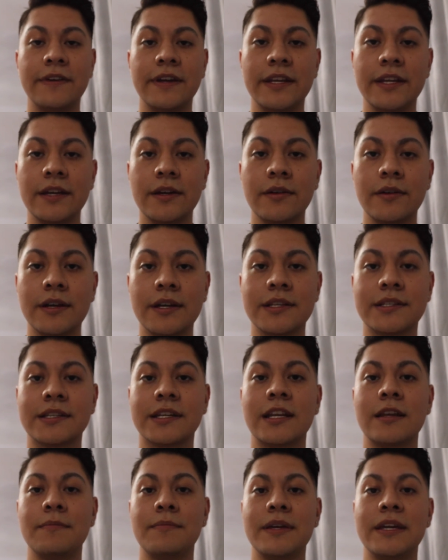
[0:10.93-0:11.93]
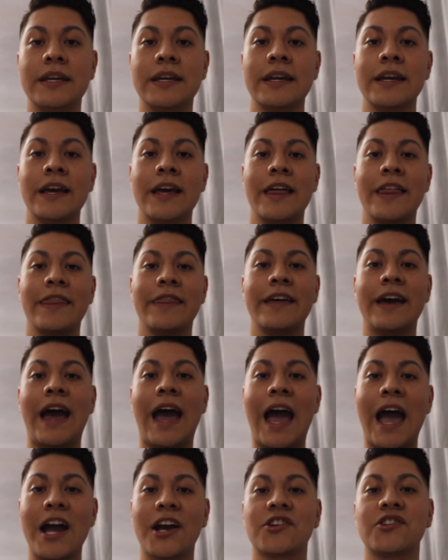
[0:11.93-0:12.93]
video is going to be the
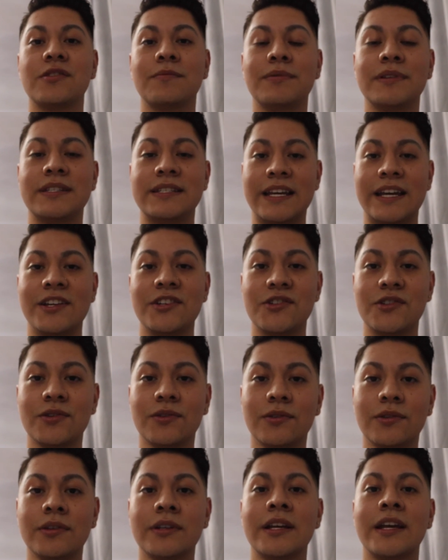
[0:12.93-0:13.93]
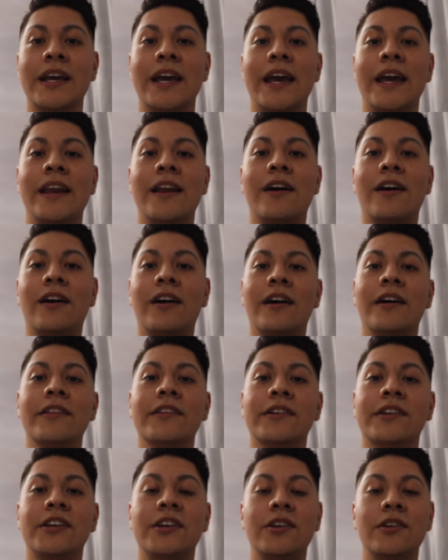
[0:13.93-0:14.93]
action potential and all
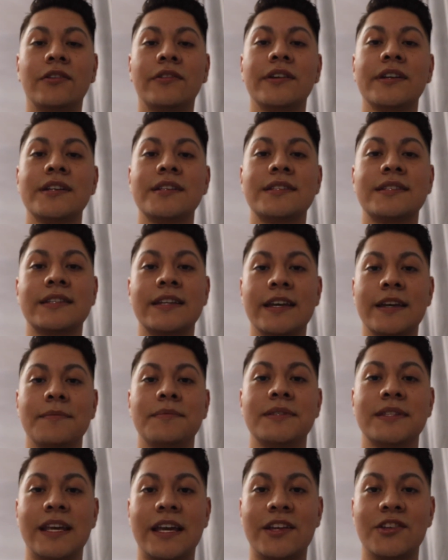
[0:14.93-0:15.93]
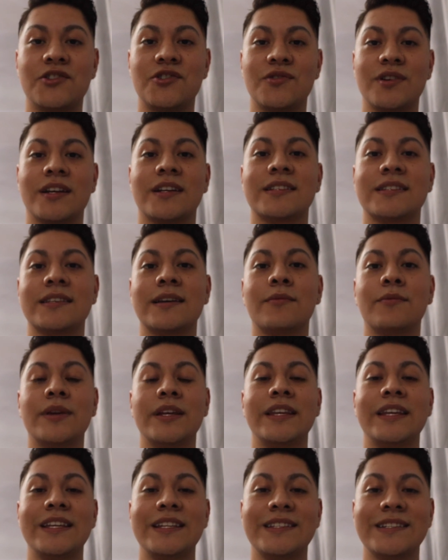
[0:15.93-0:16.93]
the curious tips and tricks that we
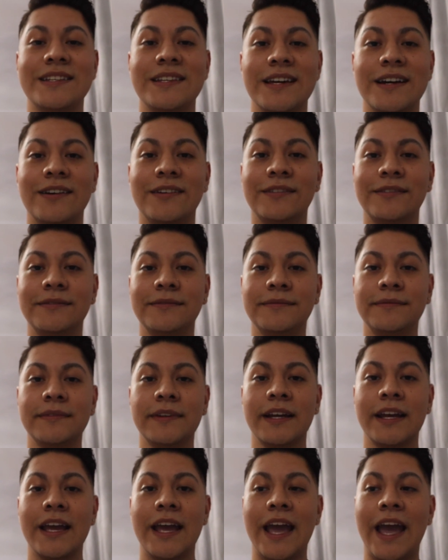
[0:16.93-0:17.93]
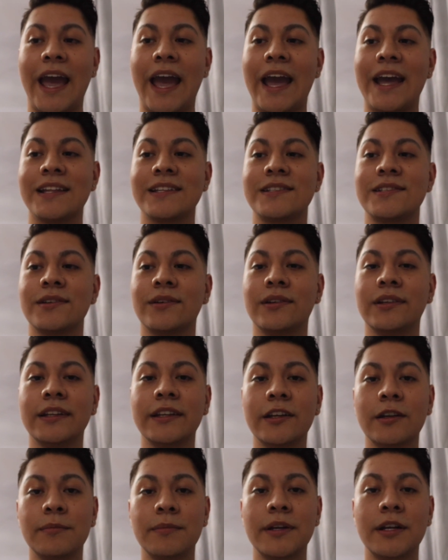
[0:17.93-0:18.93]
need to know. And so a
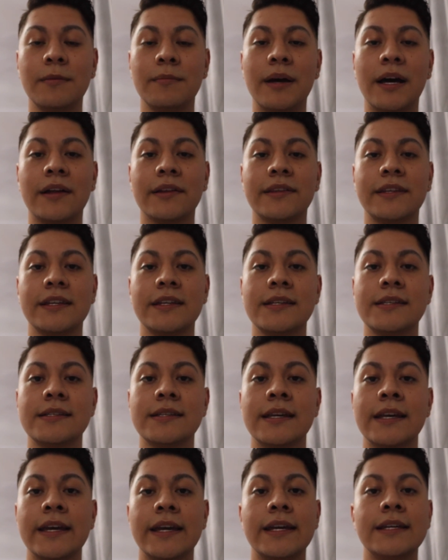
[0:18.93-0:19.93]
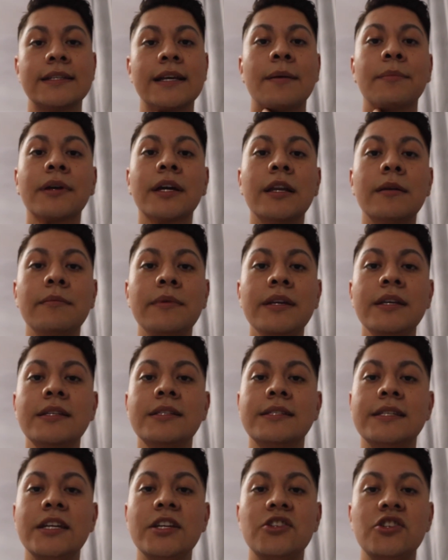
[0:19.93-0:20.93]
little bit about this is I'm going to be
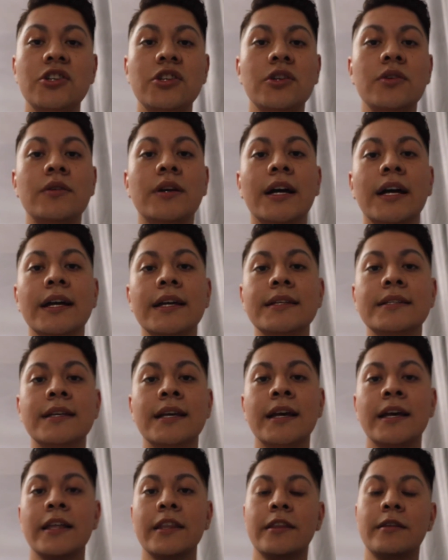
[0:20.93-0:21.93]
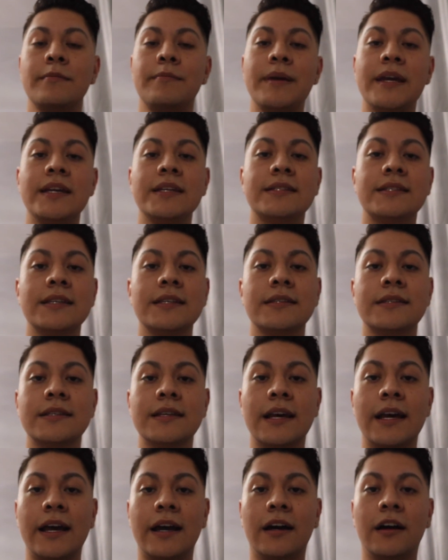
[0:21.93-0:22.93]
teaching you guys the
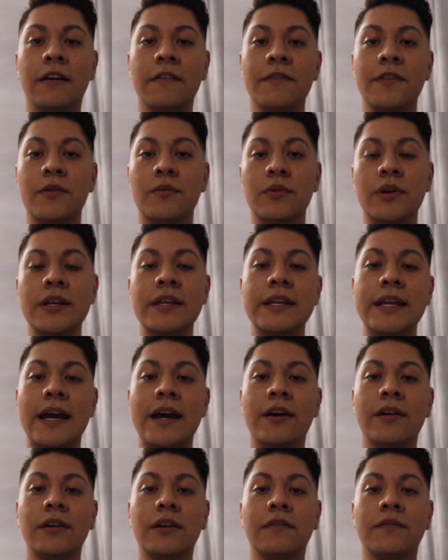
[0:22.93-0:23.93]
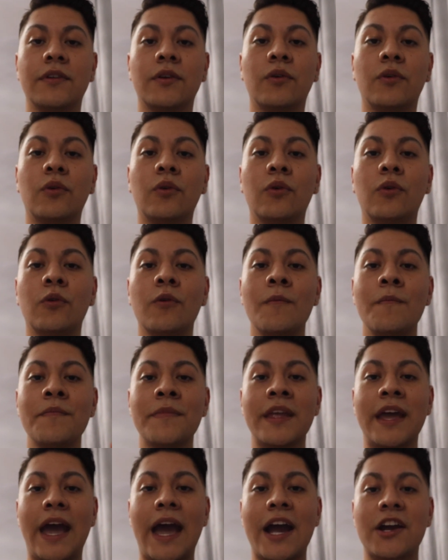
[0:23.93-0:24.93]
basis of the rundown of the whole
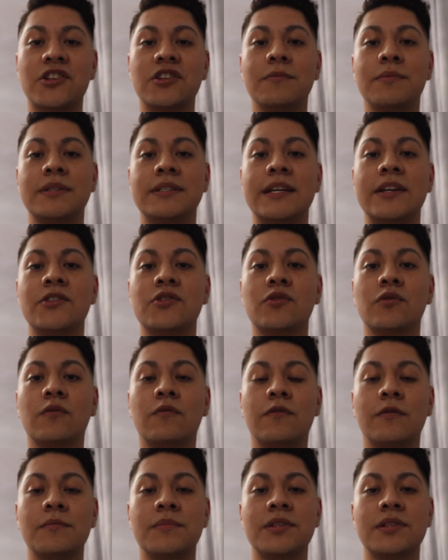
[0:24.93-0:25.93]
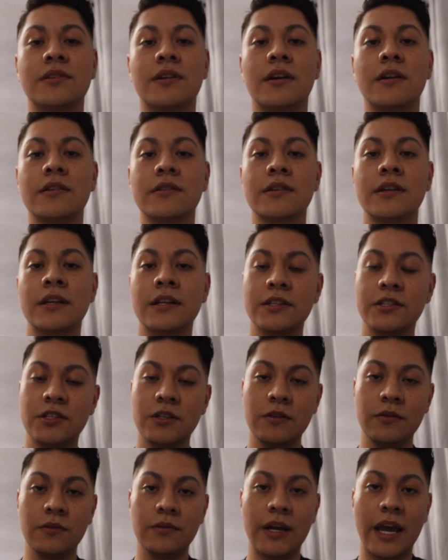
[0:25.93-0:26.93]
action potential from start
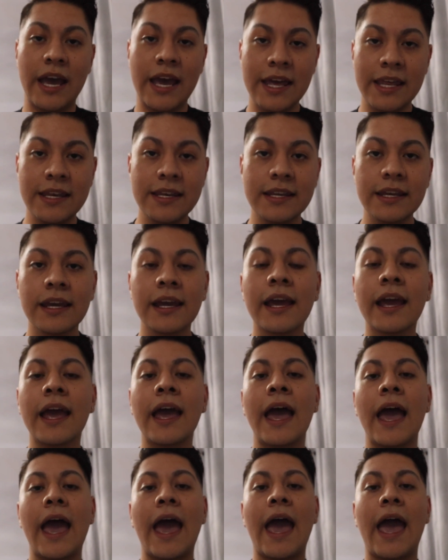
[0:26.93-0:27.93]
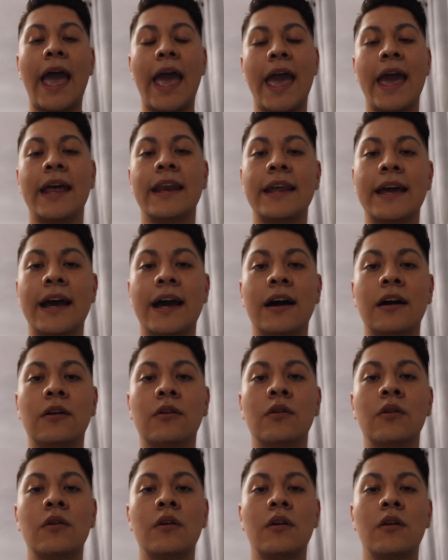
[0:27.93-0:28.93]
to end, and
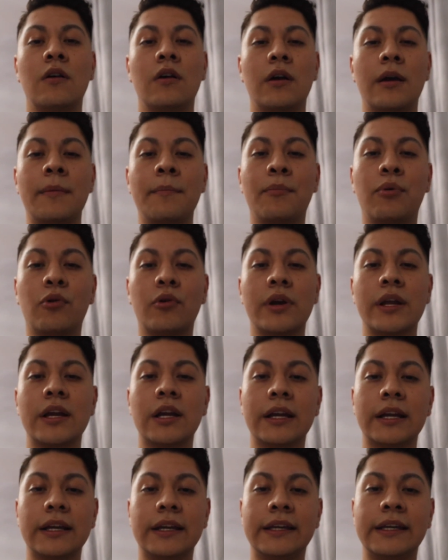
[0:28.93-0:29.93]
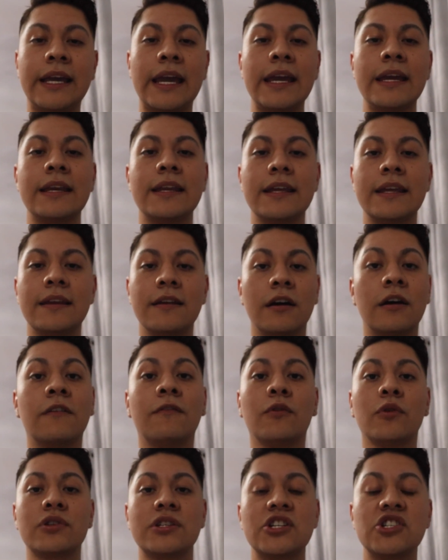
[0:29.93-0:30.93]
how important
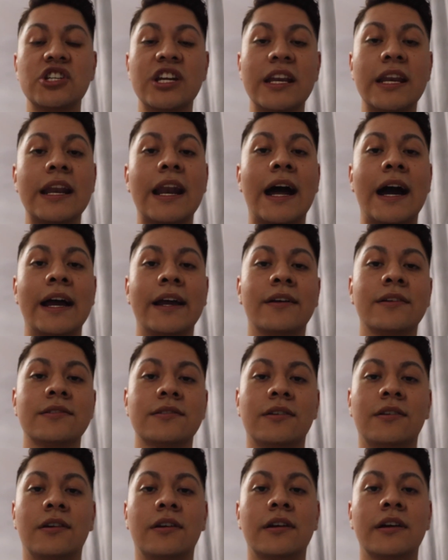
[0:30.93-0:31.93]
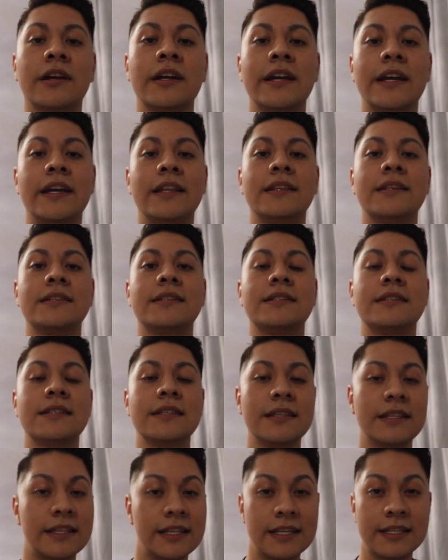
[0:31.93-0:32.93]
voltage gated ions are in
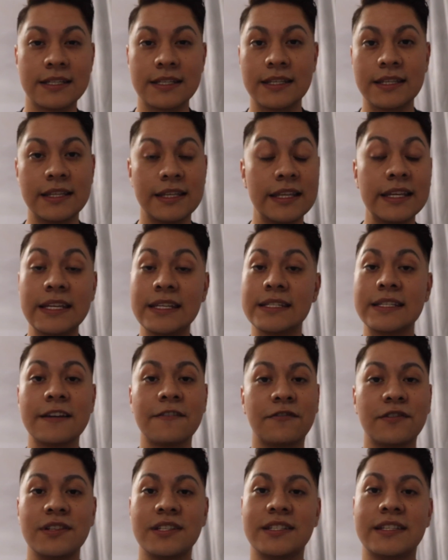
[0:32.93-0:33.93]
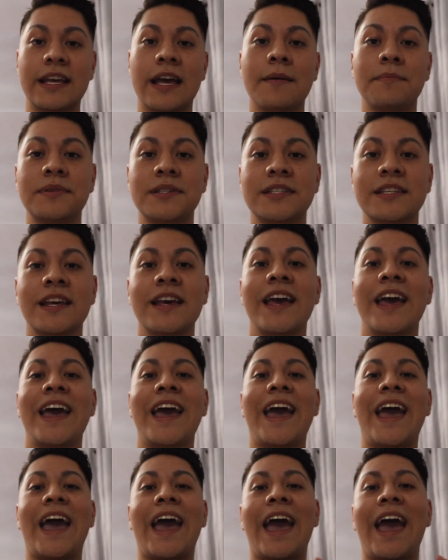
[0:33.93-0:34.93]
these different steps.
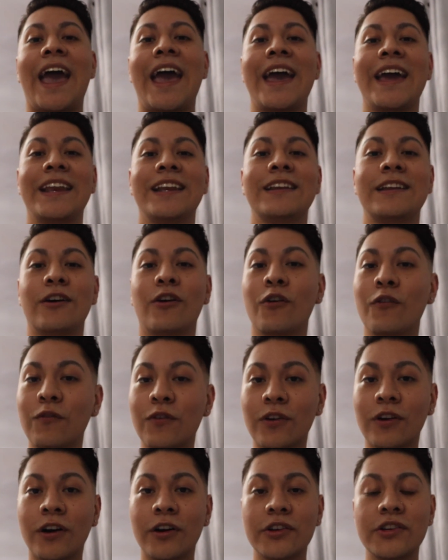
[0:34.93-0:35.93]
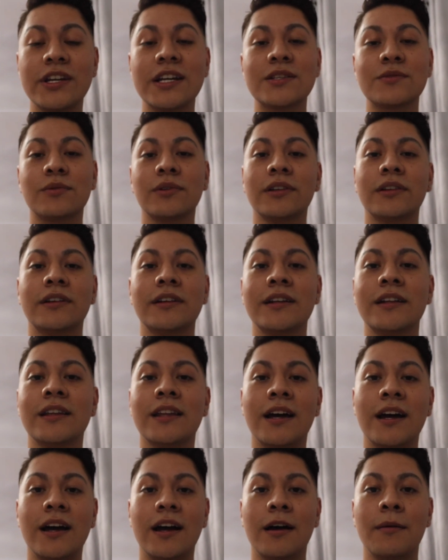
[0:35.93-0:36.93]
And overall, you guys will learn a
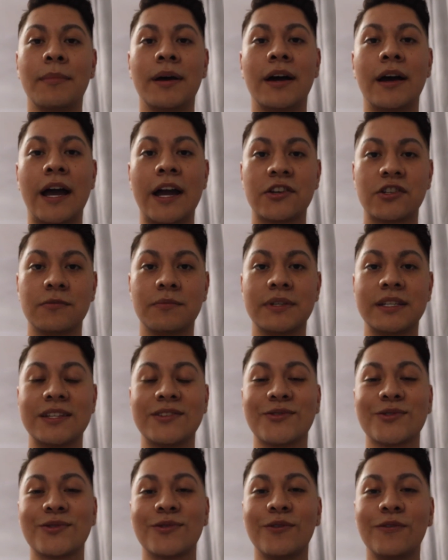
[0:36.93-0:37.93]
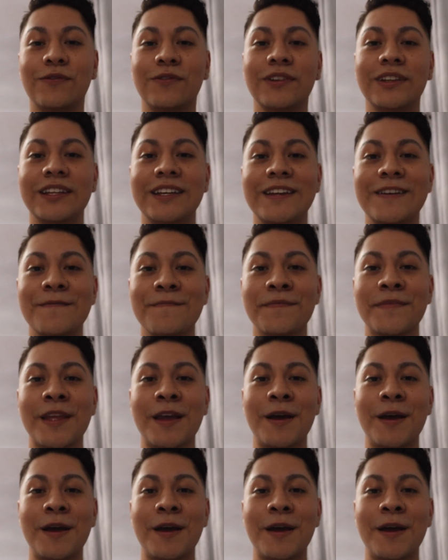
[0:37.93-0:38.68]
lot about action potentials, hopefully.